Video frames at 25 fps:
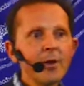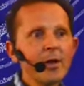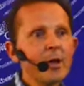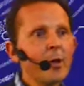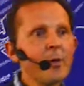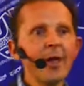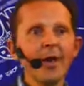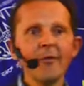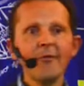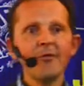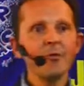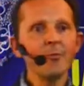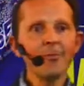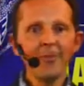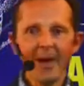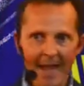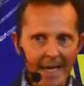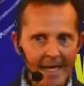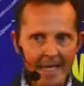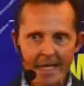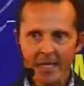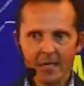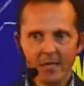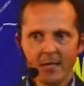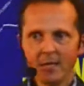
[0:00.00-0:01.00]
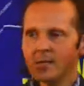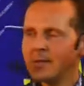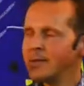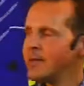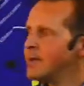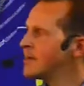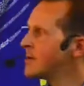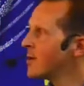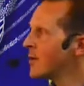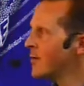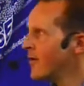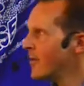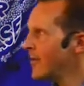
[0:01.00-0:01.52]
we don't have to panic, this
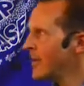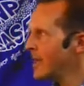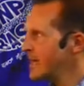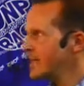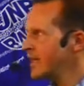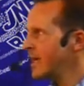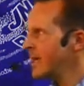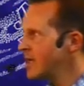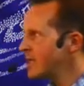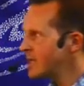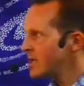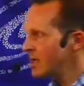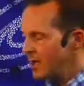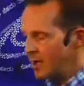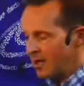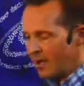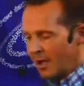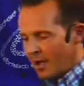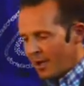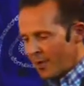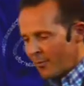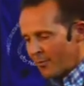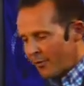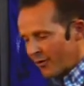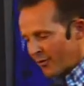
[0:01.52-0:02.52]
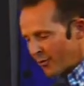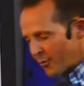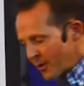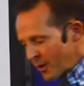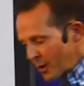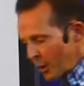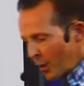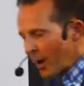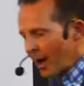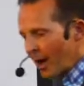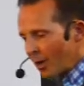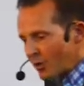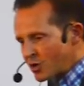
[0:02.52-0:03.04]
is not the message, but we
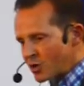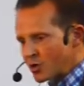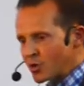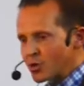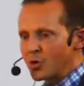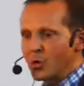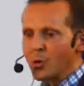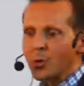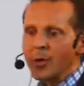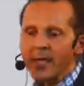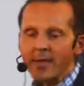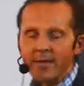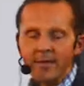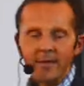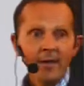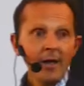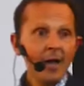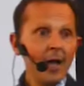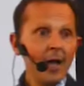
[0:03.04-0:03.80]
know how to do it,